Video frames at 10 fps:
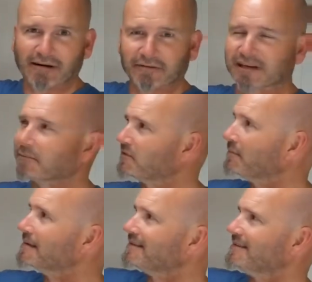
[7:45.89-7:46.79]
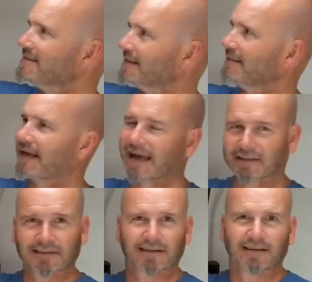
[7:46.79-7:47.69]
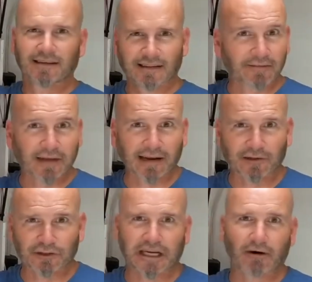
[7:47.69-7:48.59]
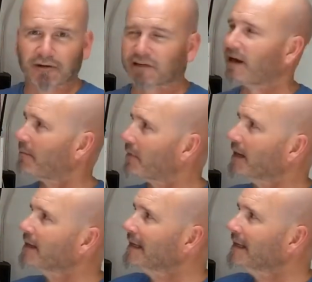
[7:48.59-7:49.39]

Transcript: Every time somebody sees it, they ask that I've got a little shower set up, but